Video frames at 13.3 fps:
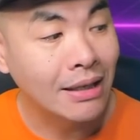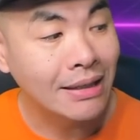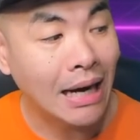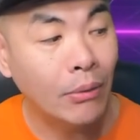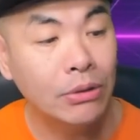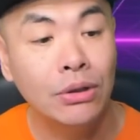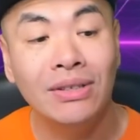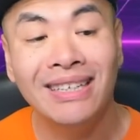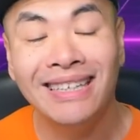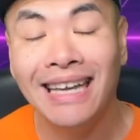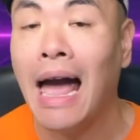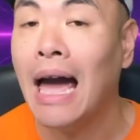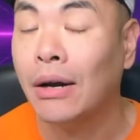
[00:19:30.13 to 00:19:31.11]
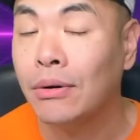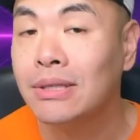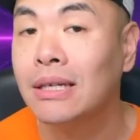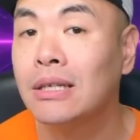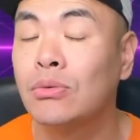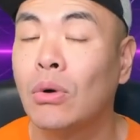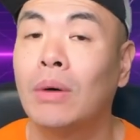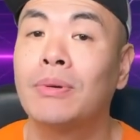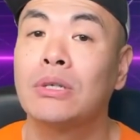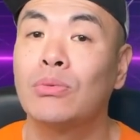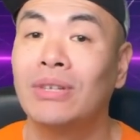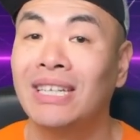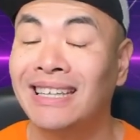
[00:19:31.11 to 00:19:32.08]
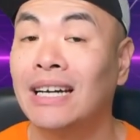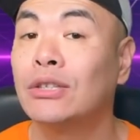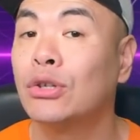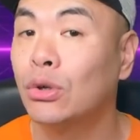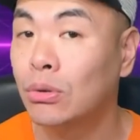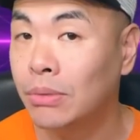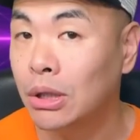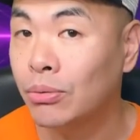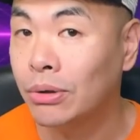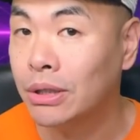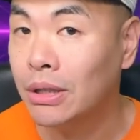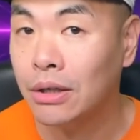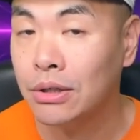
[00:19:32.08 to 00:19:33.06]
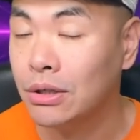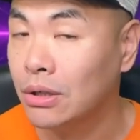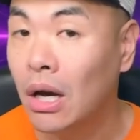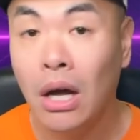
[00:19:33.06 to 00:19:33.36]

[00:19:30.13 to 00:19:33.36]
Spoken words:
Now we do need the accuracy as well because we need that turn meter reduction.